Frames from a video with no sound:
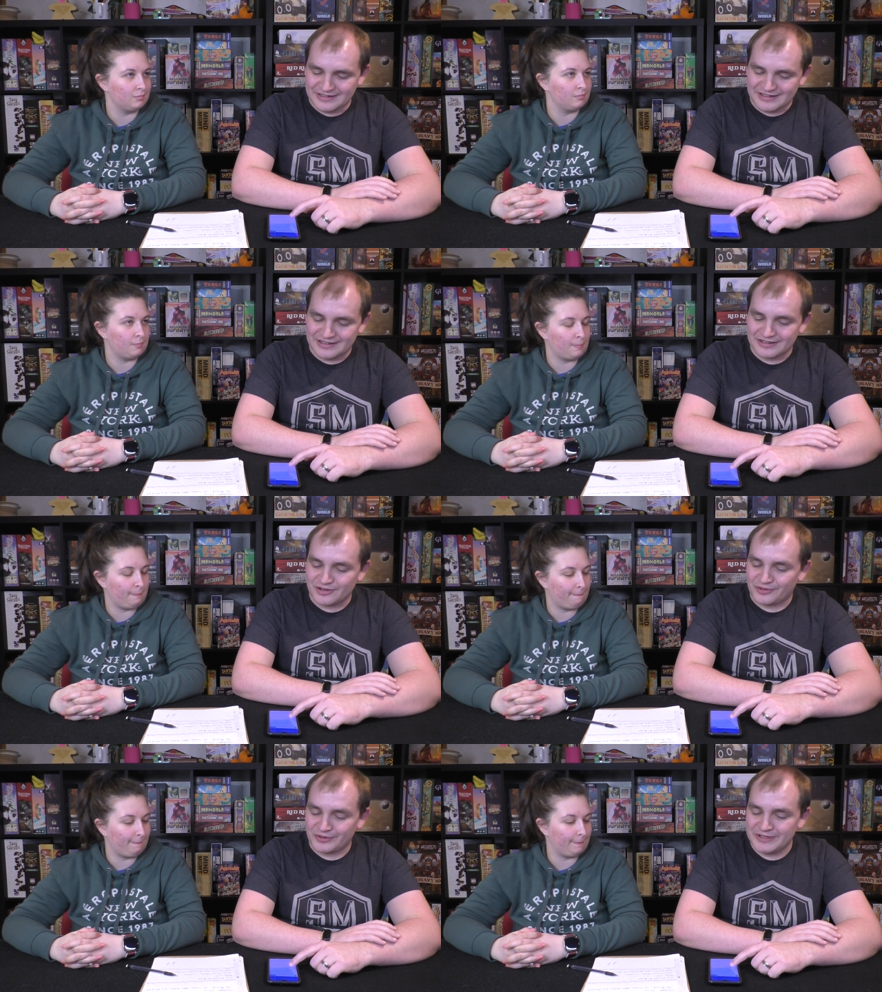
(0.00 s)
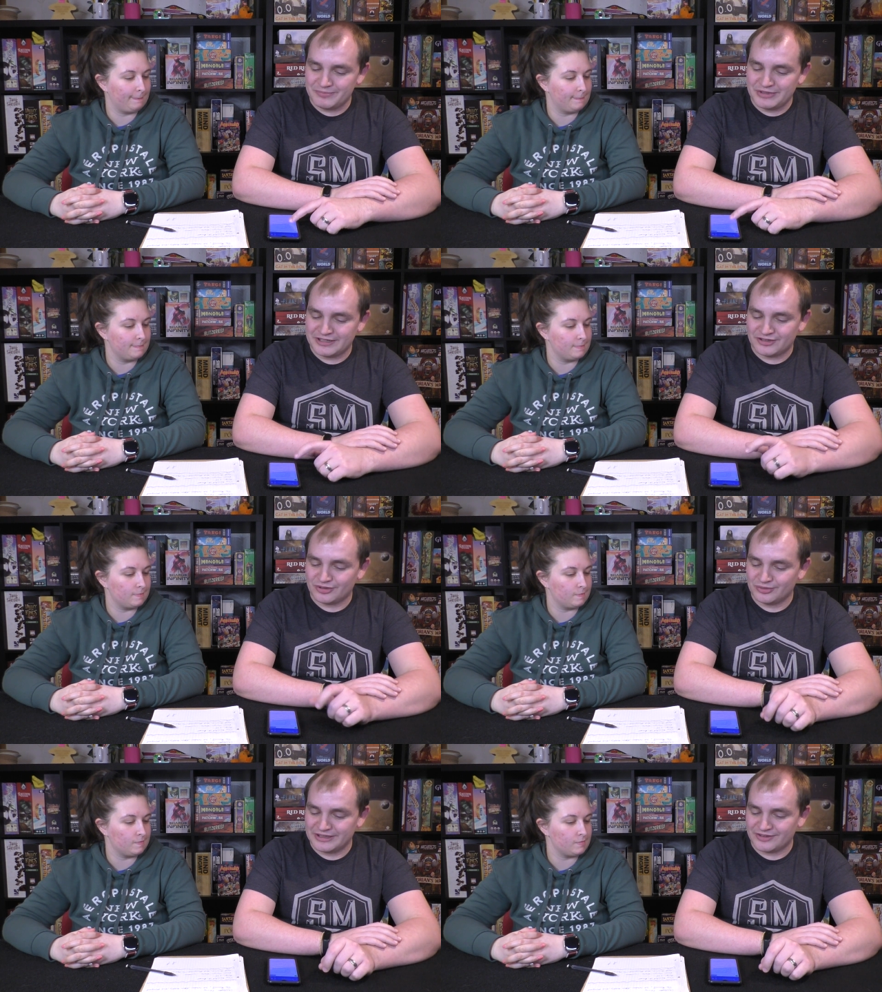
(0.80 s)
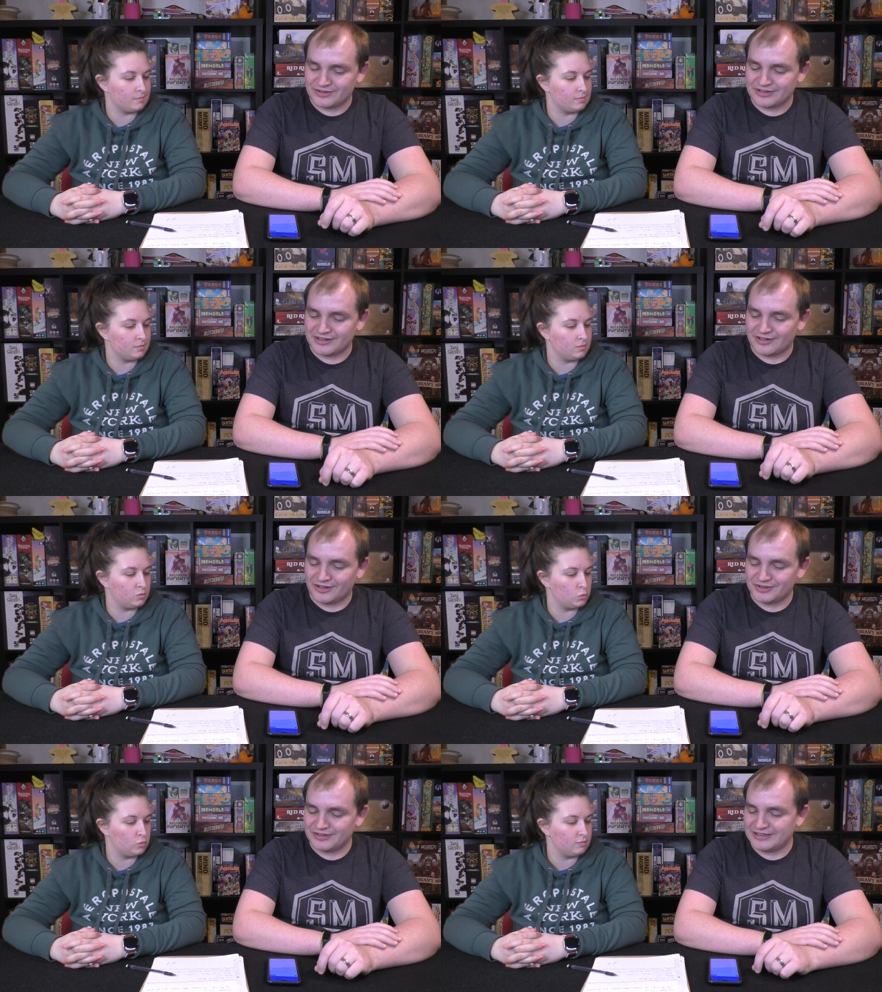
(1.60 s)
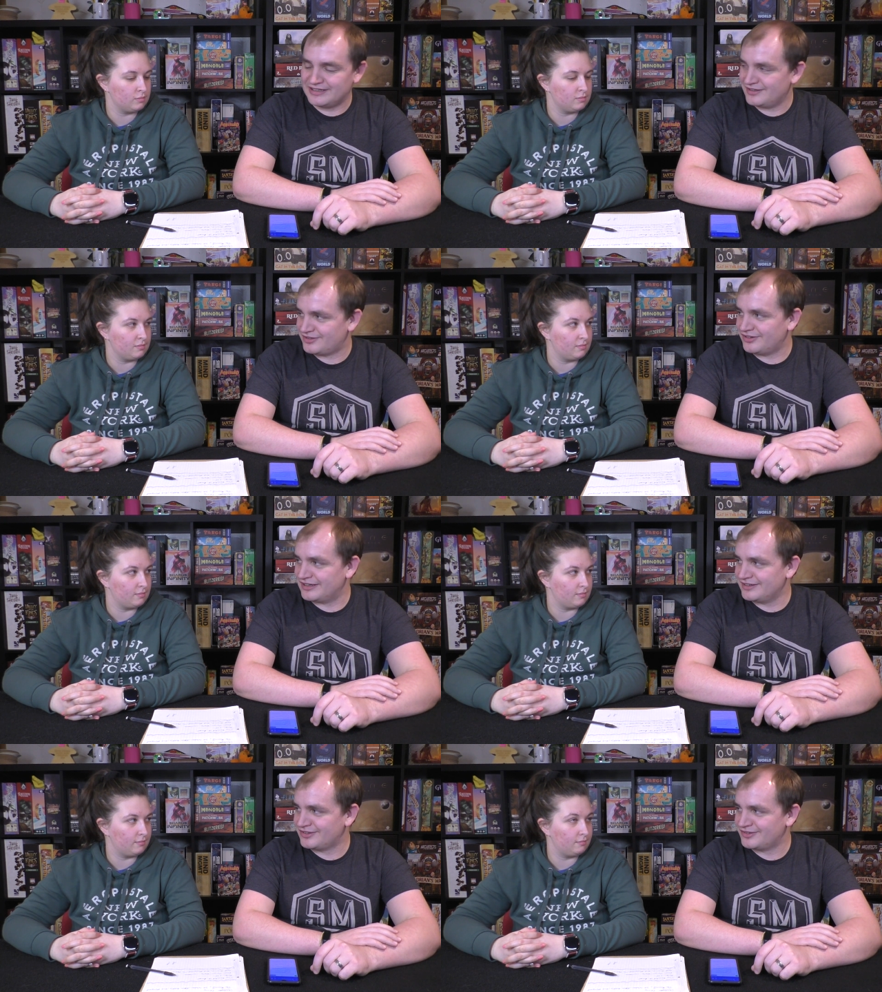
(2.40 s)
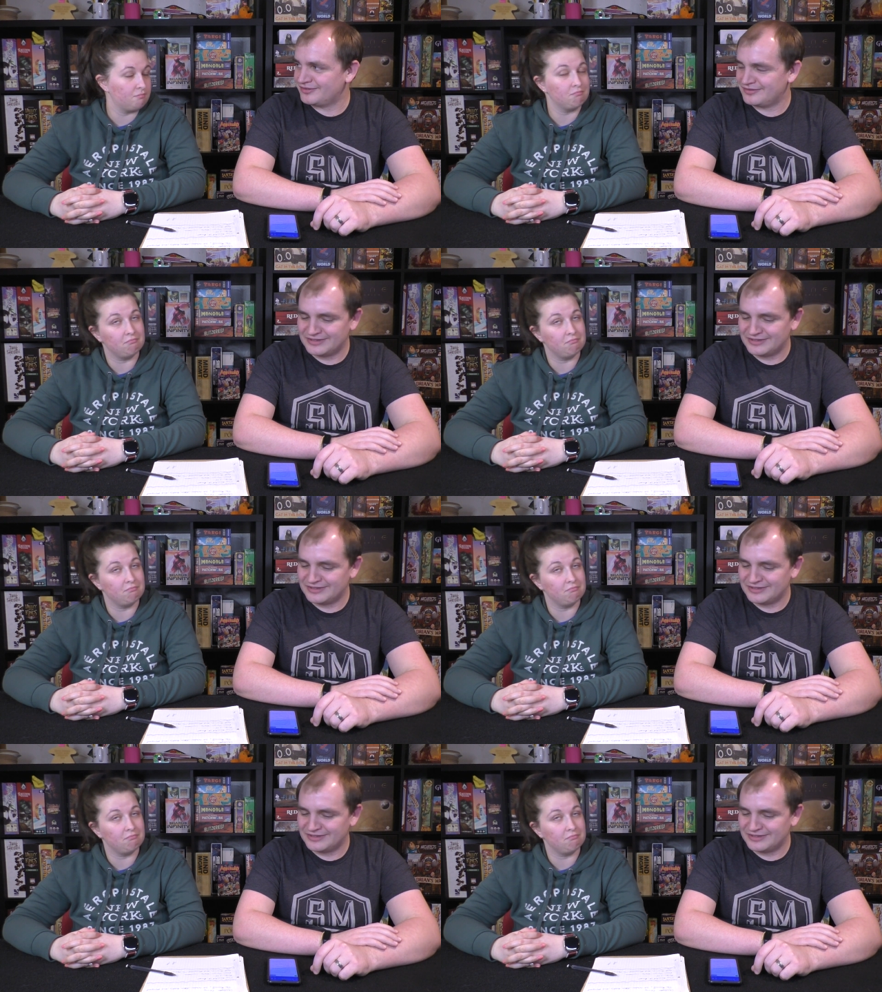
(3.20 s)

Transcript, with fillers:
Speaker 1: Uh, then three big twists on alternate histories.